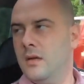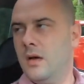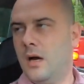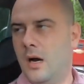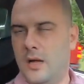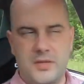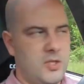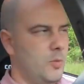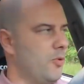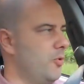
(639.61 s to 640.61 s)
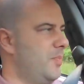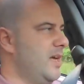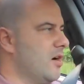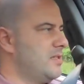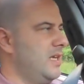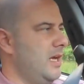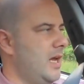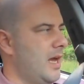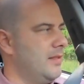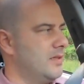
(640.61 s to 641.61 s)
the Subaru
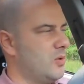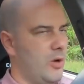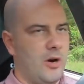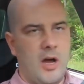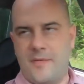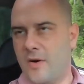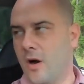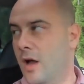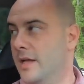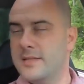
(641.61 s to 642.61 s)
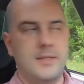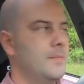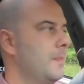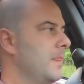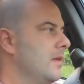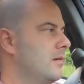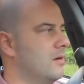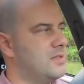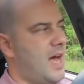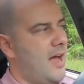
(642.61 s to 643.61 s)
BRZ and the Toyota FRS,
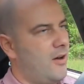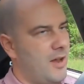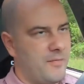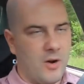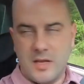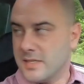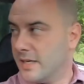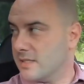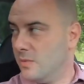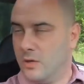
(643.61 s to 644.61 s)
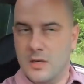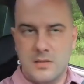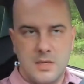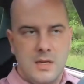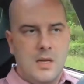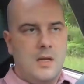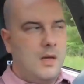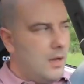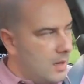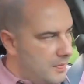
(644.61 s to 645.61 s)
or Scion FRS, I guess it was,
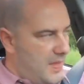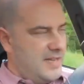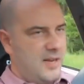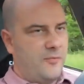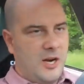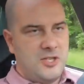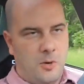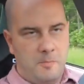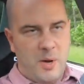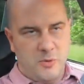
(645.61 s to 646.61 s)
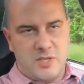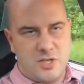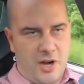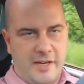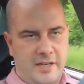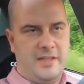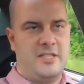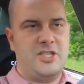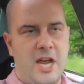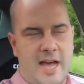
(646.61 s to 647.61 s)
that differential bolts straight into
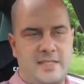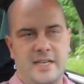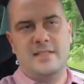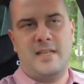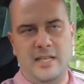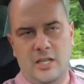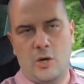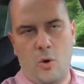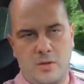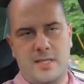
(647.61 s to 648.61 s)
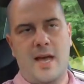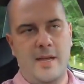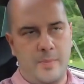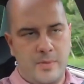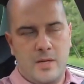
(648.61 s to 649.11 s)
this chassis, and it's a helicoil type.